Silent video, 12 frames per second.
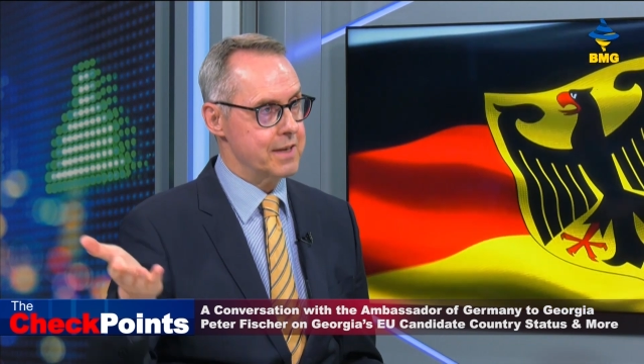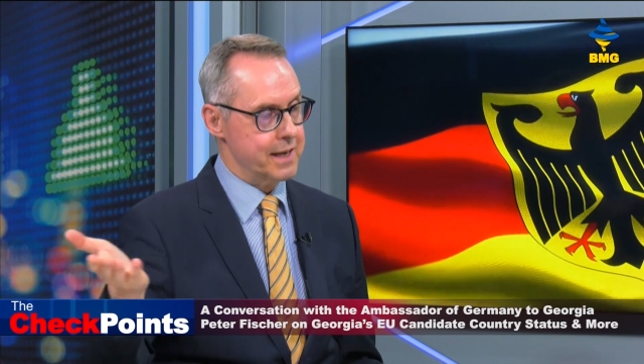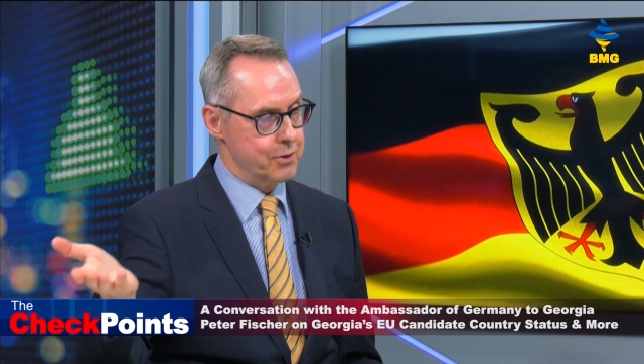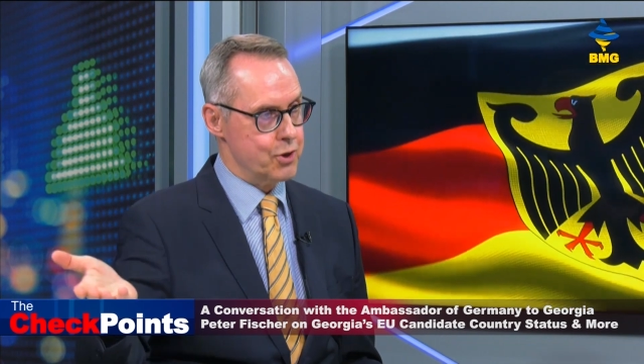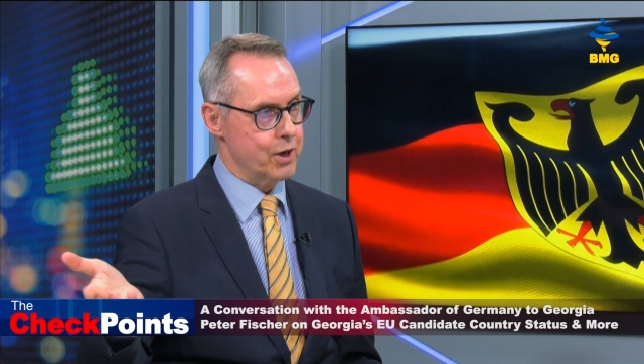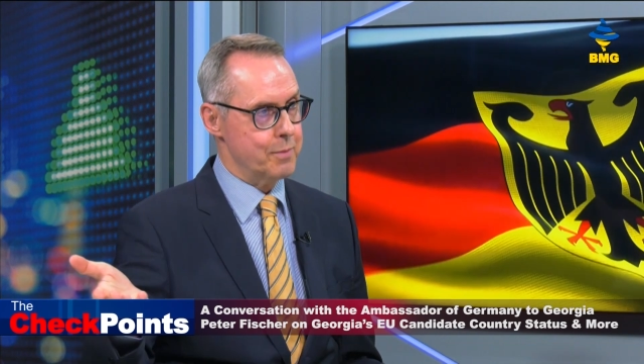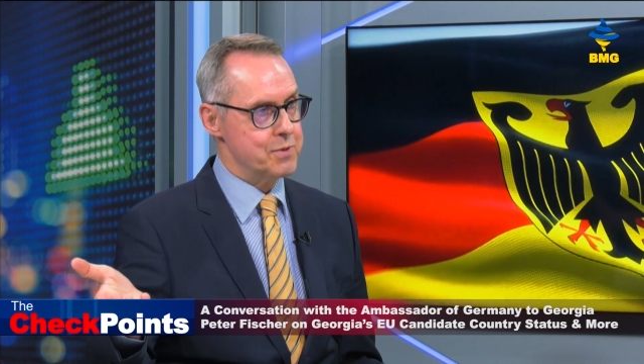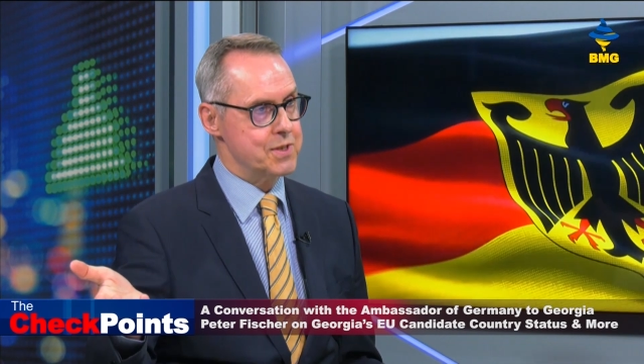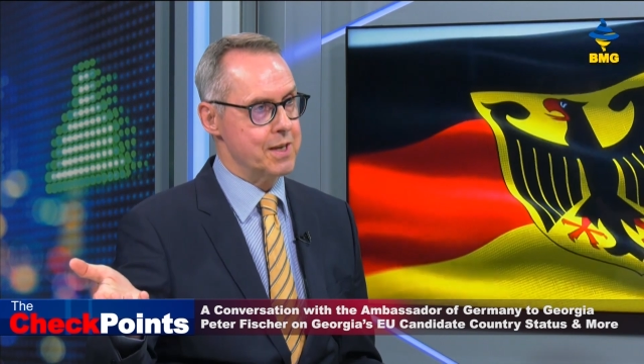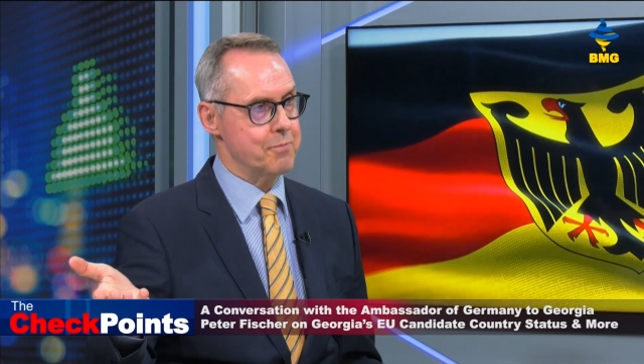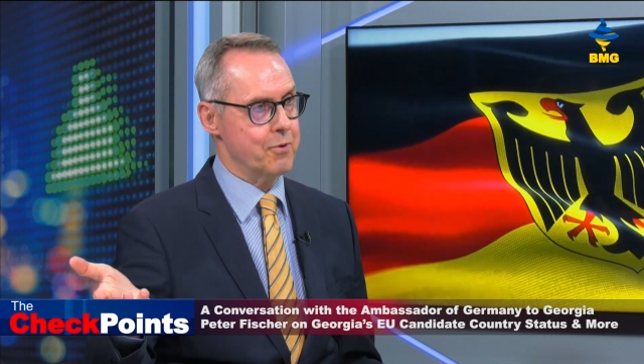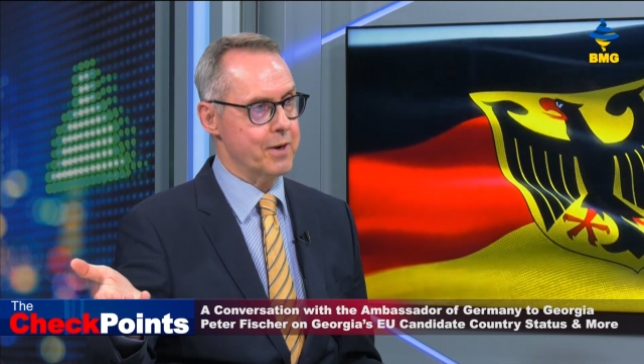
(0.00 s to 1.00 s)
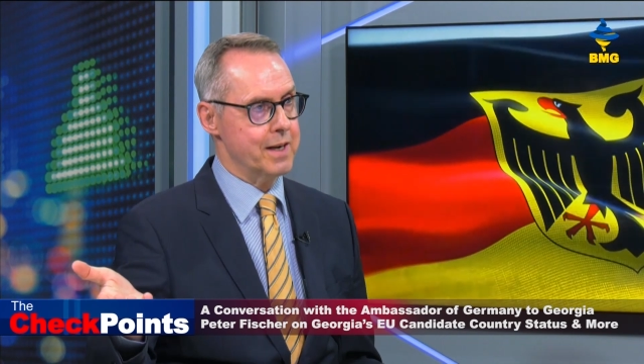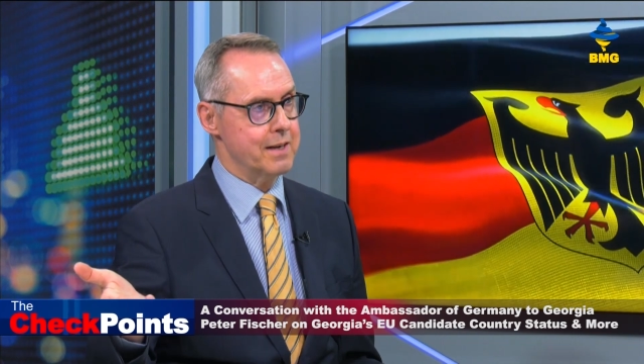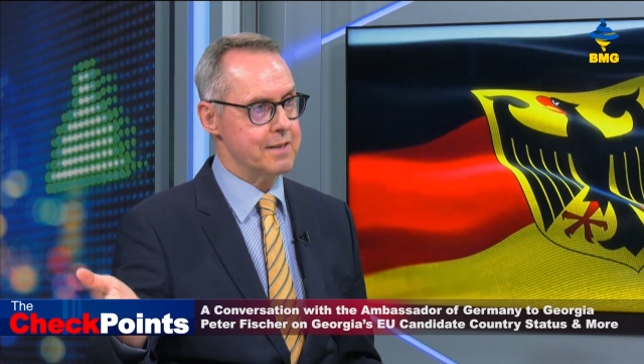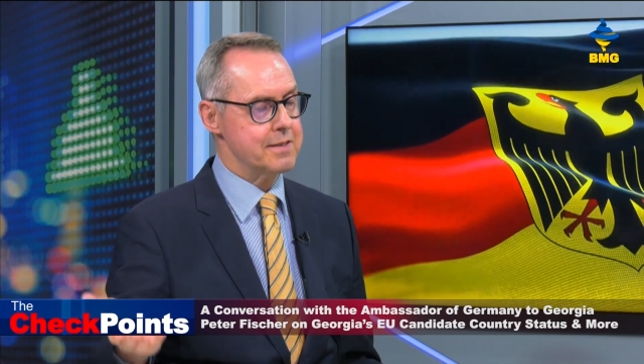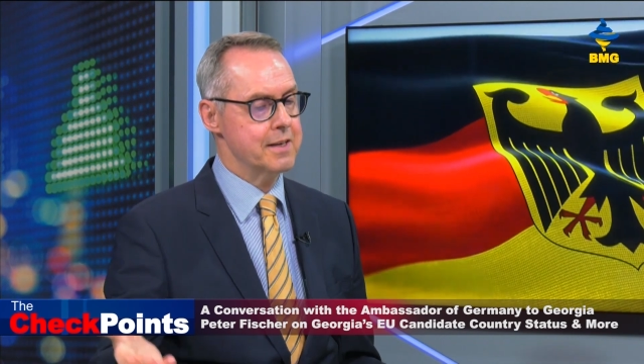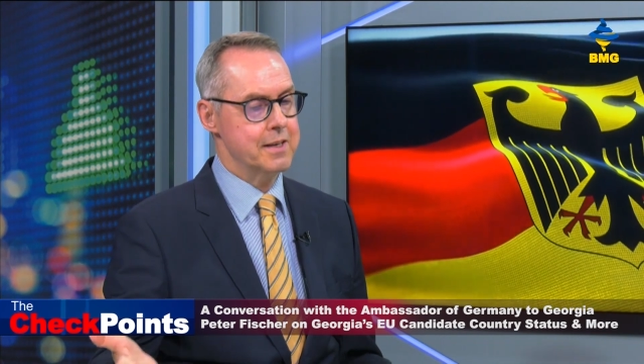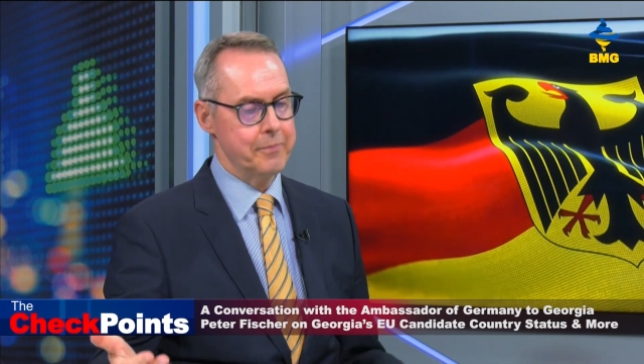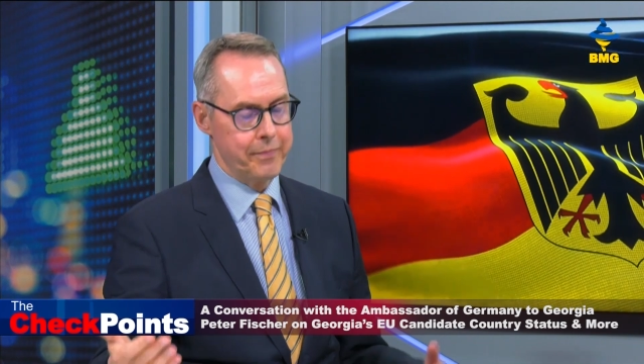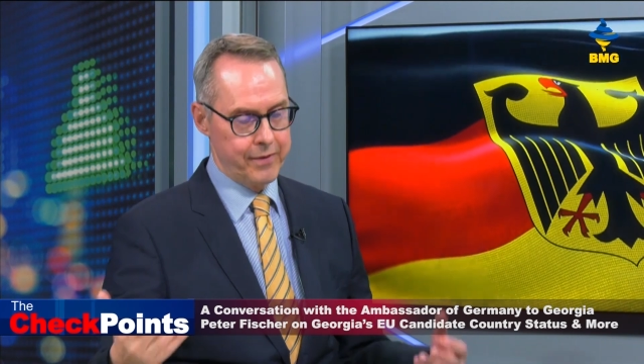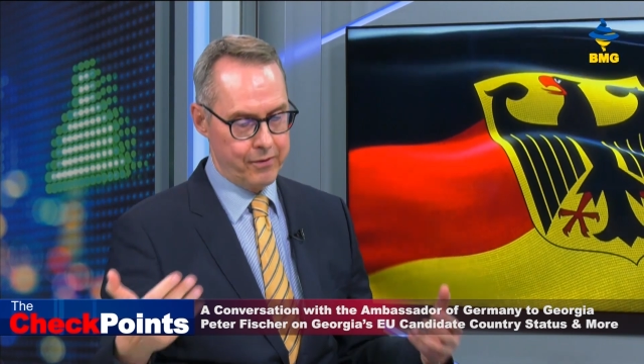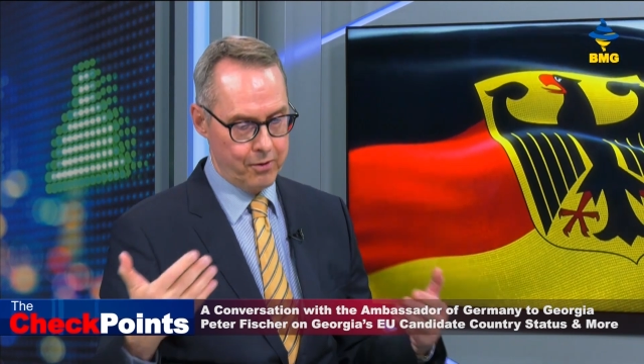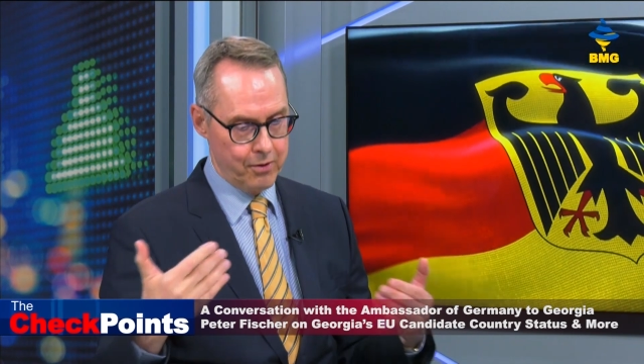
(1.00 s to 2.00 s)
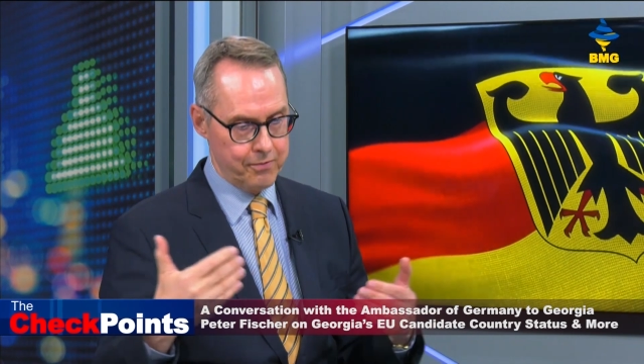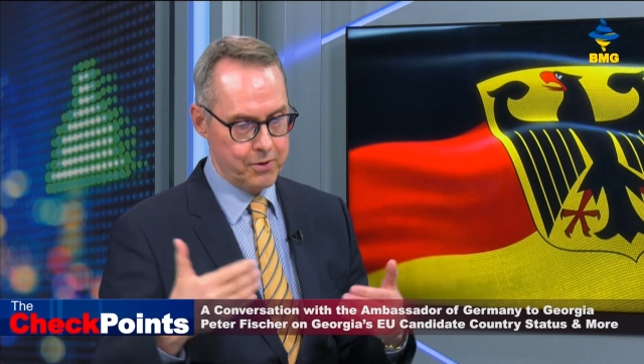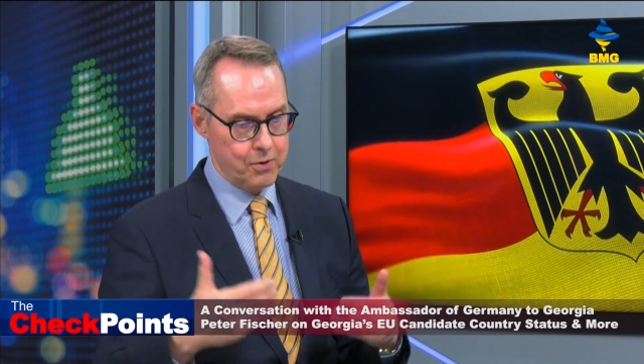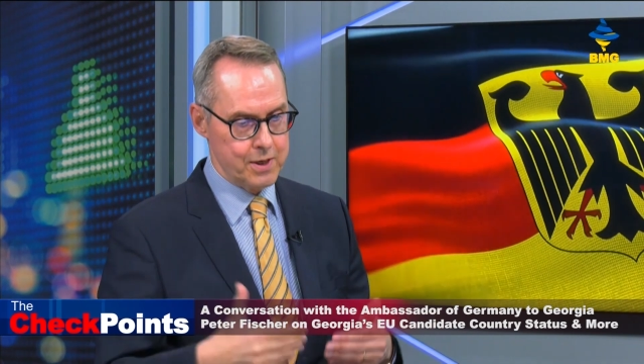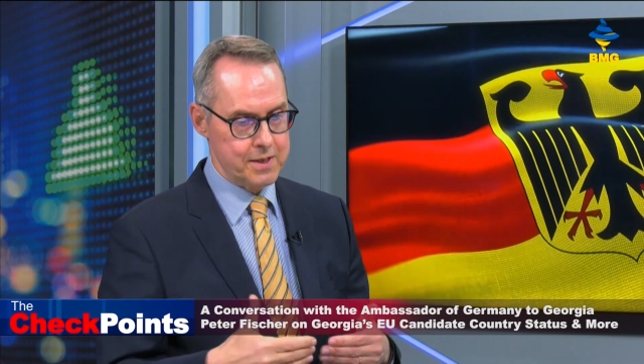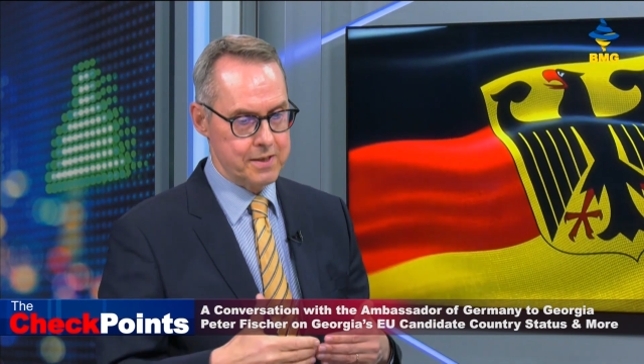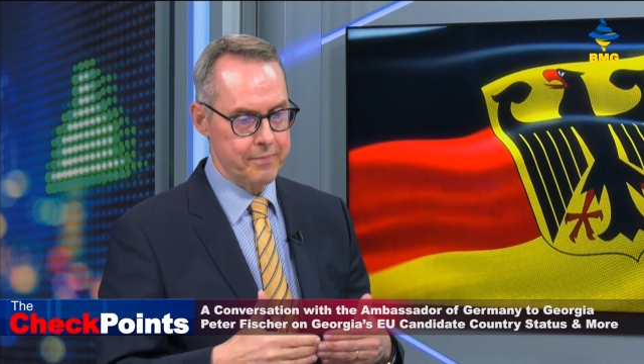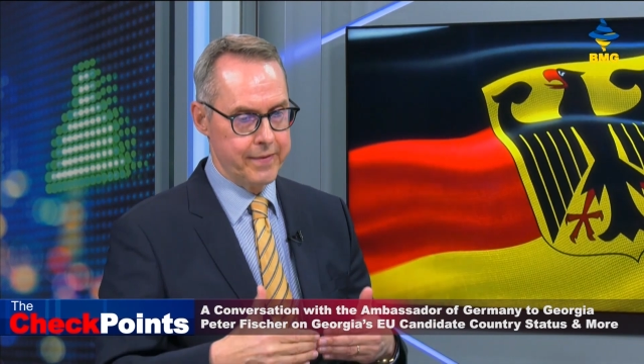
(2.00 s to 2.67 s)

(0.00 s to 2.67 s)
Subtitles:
take jobs somewhere else. So of course,